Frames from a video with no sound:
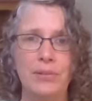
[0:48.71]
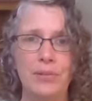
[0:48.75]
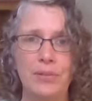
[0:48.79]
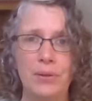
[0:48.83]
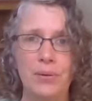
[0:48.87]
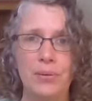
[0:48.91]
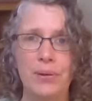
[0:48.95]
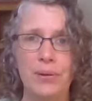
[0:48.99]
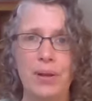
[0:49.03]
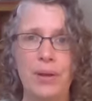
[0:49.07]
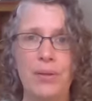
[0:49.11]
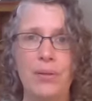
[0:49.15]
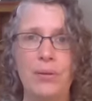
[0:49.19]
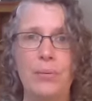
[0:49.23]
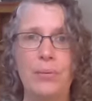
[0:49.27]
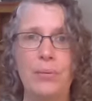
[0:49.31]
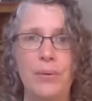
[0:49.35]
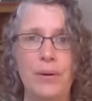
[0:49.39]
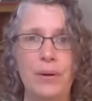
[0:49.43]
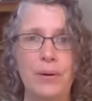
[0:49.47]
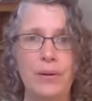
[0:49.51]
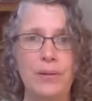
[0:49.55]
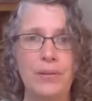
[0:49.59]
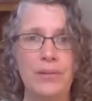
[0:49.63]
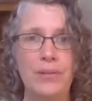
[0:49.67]
So in other
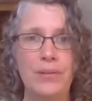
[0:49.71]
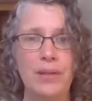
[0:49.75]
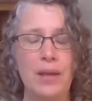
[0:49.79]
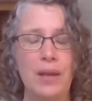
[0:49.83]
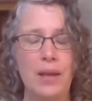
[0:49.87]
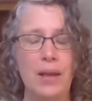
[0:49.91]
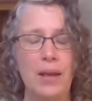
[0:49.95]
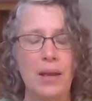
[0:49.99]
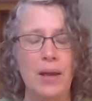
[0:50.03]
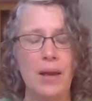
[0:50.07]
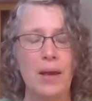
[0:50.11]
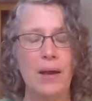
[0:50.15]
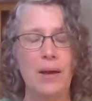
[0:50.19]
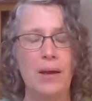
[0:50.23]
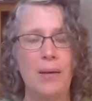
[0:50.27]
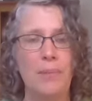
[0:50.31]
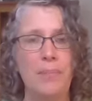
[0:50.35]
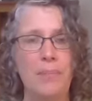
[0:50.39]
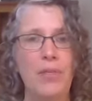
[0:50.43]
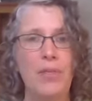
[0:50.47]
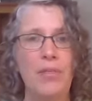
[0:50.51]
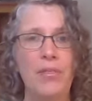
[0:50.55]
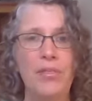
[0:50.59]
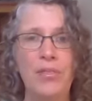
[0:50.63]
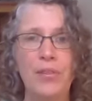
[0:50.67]
words,
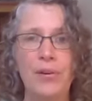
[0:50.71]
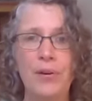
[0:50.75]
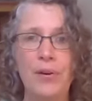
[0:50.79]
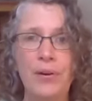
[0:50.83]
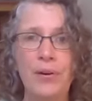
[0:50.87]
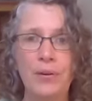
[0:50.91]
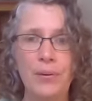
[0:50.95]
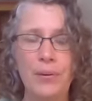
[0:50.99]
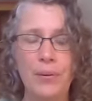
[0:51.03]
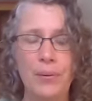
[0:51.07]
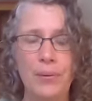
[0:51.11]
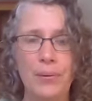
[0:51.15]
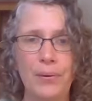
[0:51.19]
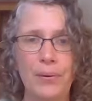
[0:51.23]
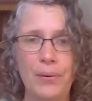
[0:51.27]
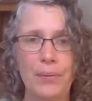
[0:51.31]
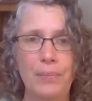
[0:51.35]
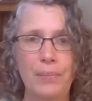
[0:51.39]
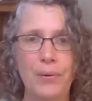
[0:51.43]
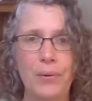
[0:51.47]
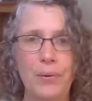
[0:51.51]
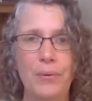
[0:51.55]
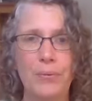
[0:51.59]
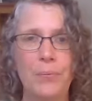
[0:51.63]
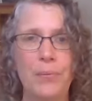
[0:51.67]
the third quarter
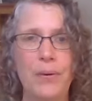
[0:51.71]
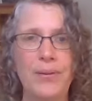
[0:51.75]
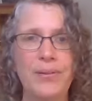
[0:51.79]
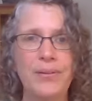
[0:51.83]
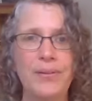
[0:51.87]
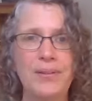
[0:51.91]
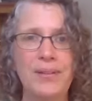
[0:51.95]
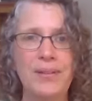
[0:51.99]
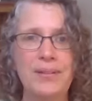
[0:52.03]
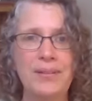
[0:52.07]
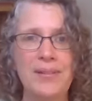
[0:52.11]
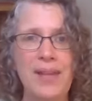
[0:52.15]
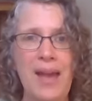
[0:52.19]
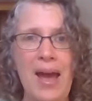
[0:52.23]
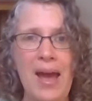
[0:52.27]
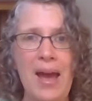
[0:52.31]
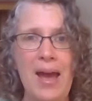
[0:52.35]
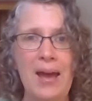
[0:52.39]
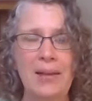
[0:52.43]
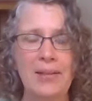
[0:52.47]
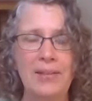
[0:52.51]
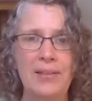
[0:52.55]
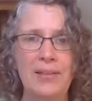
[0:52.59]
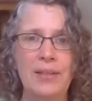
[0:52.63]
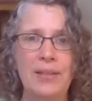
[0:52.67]
moon was
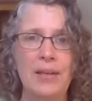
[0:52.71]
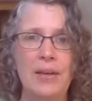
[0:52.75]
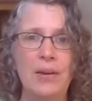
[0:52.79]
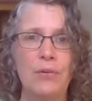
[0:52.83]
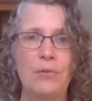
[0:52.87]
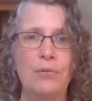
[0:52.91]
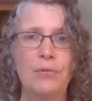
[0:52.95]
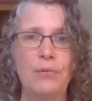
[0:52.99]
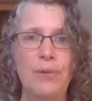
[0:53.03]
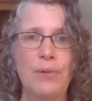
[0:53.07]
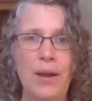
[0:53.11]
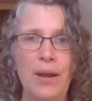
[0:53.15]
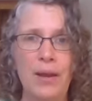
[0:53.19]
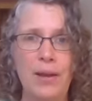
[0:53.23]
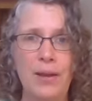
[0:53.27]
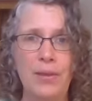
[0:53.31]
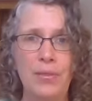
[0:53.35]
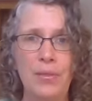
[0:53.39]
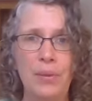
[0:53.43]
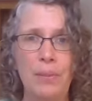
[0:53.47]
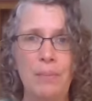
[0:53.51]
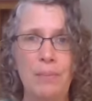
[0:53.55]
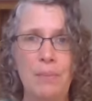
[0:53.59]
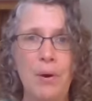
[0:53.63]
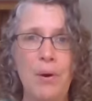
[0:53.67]
exact right
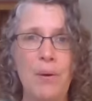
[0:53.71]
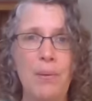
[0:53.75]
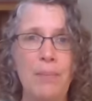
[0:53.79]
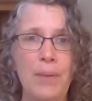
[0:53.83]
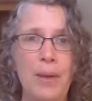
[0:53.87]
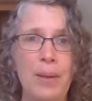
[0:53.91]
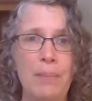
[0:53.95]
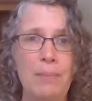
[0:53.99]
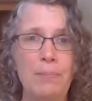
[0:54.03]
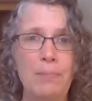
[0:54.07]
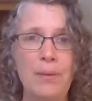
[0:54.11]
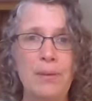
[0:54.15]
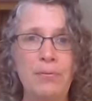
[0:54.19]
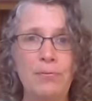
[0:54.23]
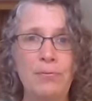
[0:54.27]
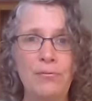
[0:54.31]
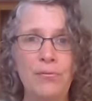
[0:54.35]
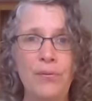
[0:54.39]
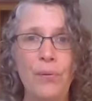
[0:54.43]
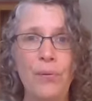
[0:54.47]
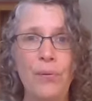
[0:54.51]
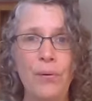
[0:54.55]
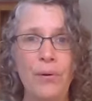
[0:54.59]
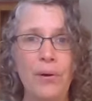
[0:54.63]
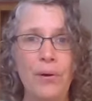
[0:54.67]
at the moment
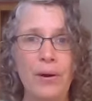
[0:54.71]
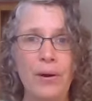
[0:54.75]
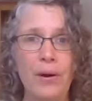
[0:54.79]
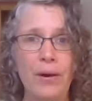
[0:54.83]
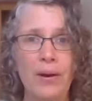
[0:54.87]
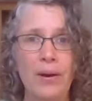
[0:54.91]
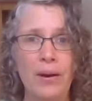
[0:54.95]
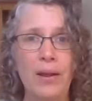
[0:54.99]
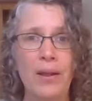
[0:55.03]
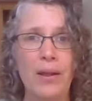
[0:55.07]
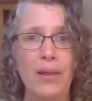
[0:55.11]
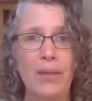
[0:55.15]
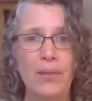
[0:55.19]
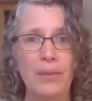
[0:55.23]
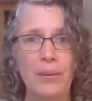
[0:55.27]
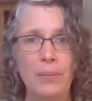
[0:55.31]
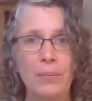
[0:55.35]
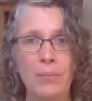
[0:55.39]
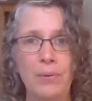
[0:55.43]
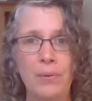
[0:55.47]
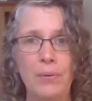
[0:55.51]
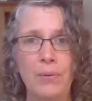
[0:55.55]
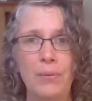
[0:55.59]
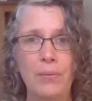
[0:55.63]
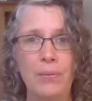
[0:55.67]
before the
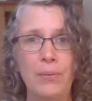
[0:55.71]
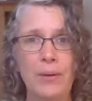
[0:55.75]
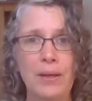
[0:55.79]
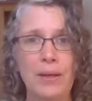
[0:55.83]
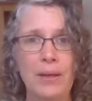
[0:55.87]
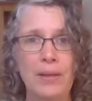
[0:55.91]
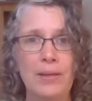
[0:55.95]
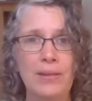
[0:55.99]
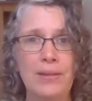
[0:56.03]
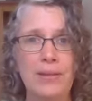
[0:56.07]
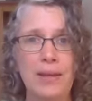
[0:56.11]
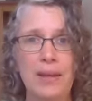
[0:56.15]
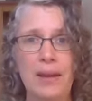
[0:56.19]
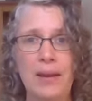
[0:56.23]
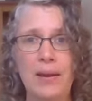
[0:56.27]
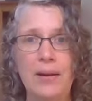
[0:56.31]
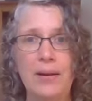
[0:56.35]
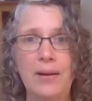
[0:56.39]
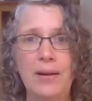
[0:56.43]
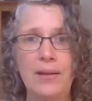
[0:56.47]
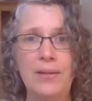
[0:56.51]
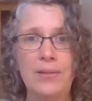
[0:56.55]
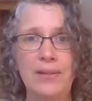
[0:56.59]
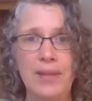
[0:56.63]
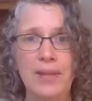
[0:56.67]
moon went into
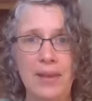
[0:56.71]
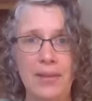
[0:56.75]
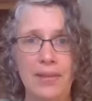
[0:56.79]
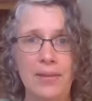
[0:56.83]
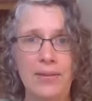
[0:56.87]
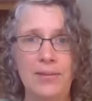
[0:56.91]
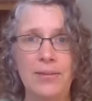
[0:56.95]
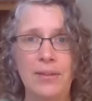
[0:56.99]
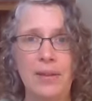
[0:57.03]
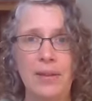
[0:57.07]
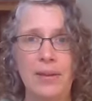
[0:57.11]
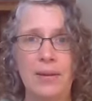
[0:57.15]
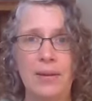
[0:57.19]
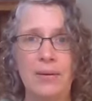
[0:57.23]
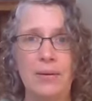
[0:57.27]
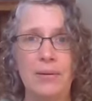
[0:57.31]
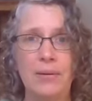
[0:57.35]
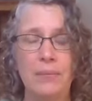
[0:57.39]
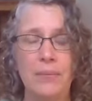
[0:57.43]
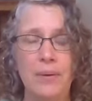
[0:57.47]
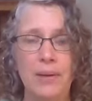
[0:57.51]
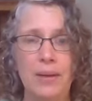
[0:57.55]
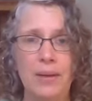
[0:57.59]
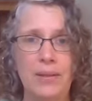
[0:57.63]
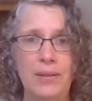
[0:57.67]
Aries and the sun
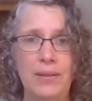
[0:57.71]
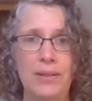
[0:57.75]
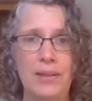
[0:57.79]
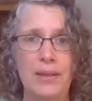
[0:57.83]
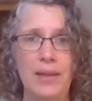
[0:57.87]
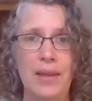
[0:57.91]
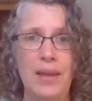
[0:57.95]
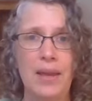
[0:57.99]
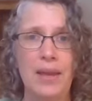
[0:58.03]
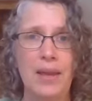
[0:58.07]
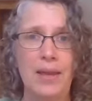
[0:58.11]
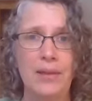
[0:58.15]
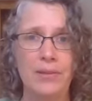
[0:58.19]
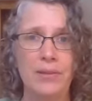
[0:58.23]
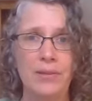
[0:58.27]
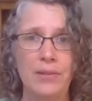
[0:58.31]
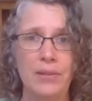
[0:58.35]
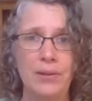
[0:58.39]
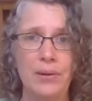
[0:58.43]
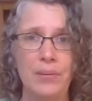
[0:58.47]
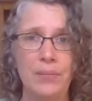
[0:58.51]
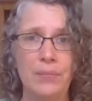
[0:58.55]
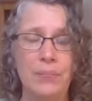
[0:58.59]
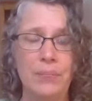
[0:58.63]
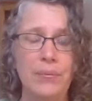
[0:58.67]
went into
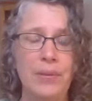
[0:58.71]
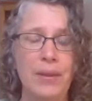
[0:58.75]
Cancer.